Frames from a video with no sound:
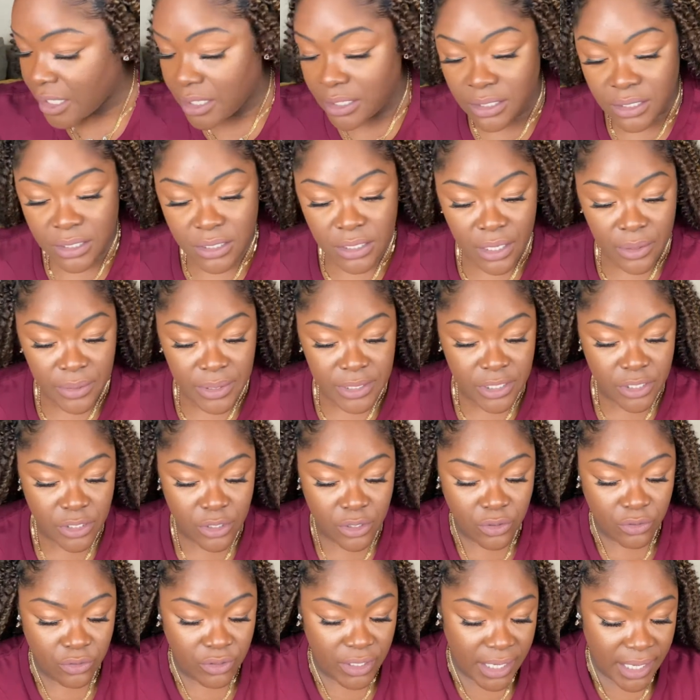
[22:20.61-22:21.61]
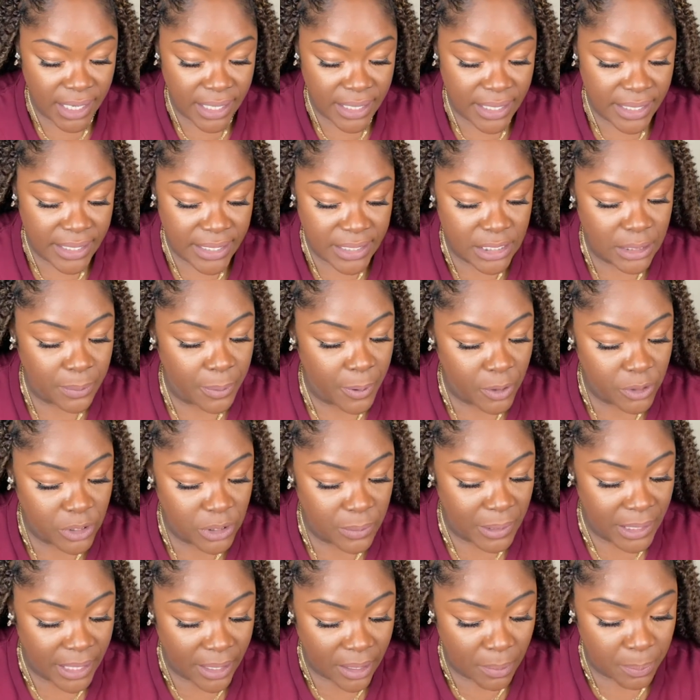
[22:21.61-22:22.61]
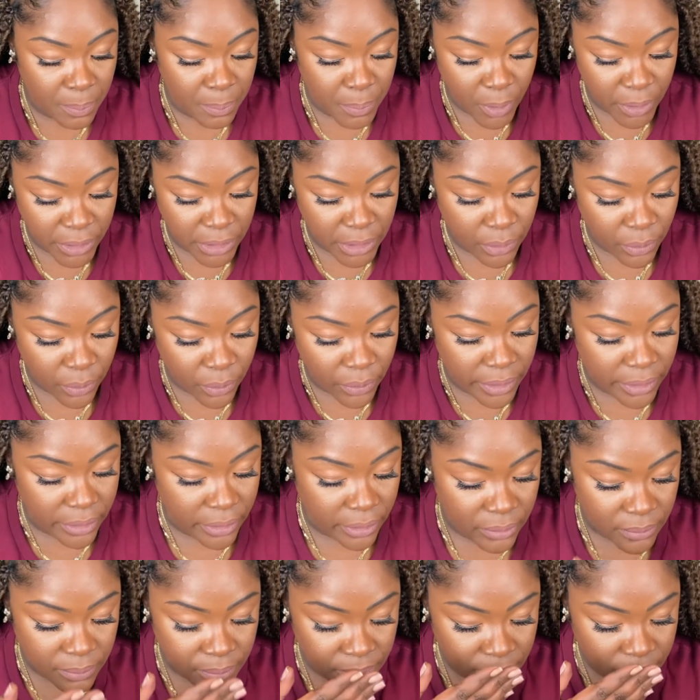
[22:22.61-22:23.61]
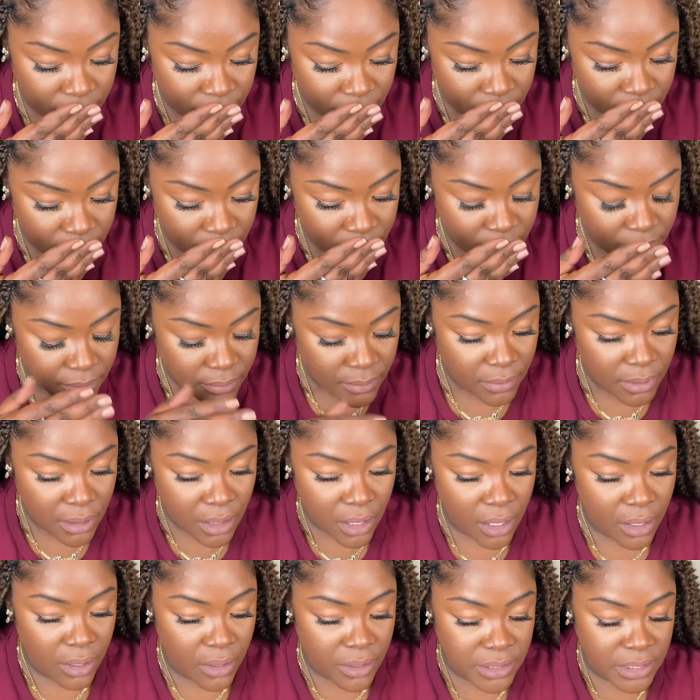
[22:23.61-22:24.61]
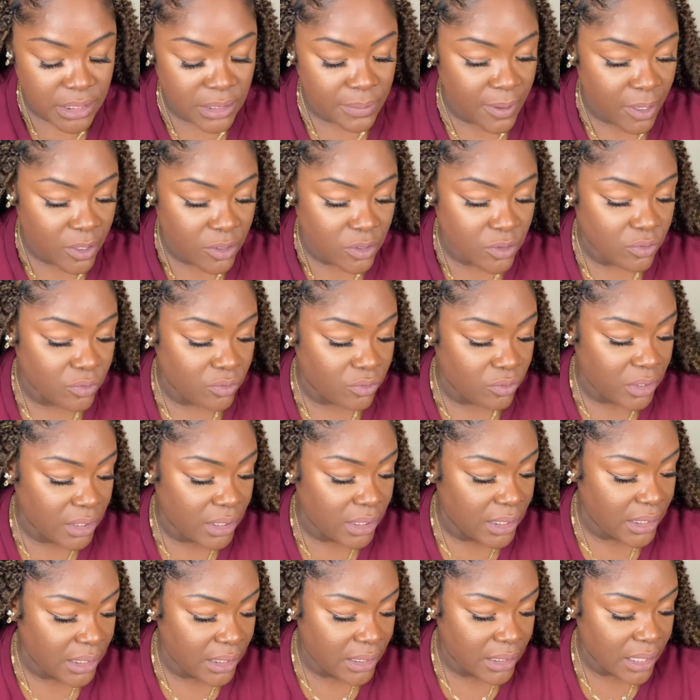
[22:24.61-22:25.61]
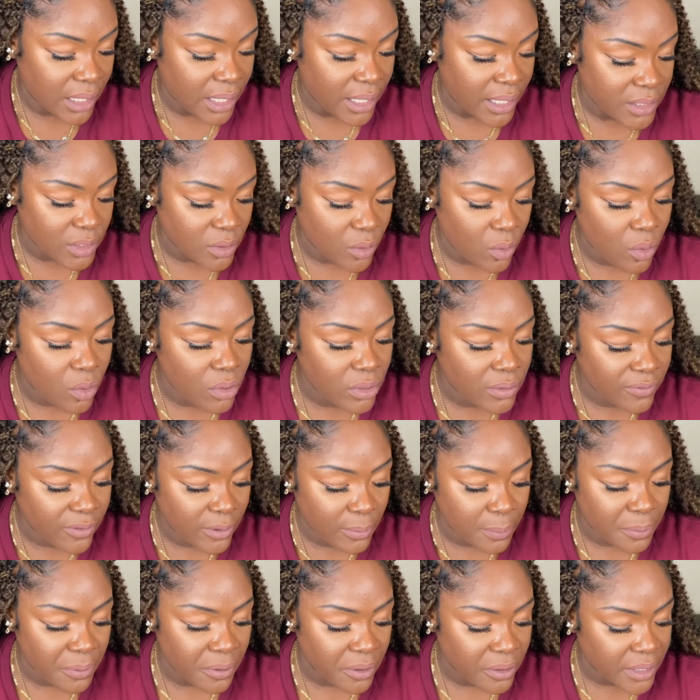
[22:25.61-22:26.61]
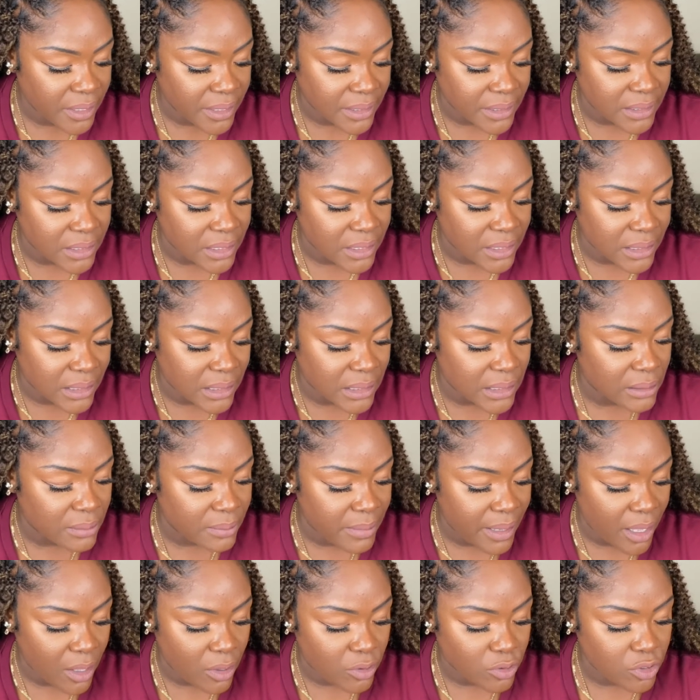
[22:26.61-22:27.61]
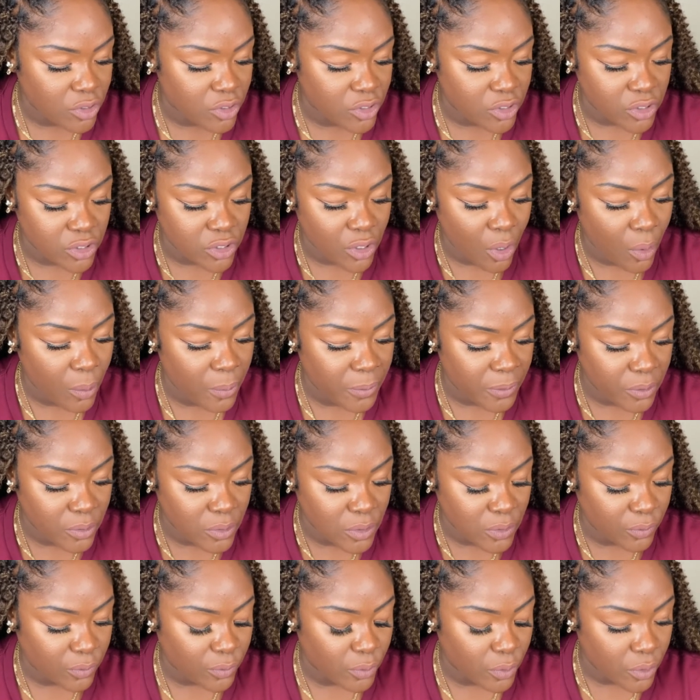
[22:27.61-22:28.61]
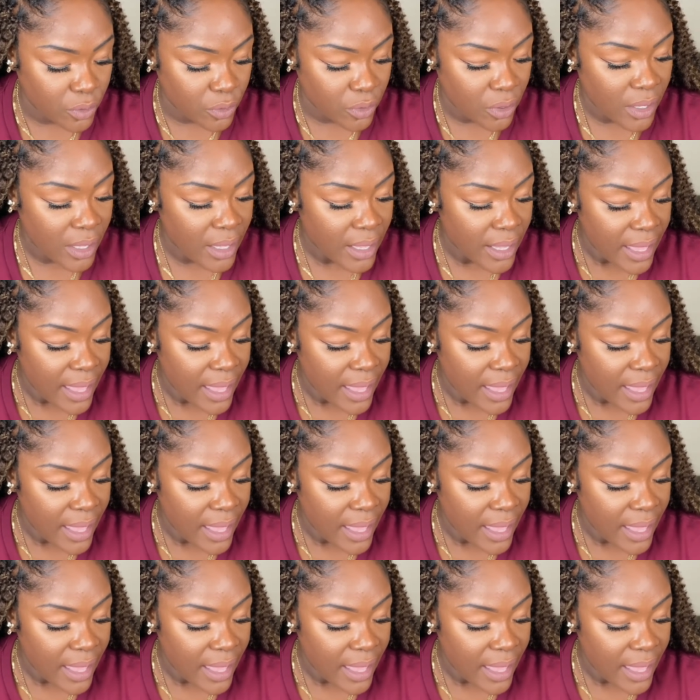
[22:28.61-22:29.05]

So it's green, and it's supposed to be like a body oil. Oh, it smells really nice. All of her products just smell so beautiful.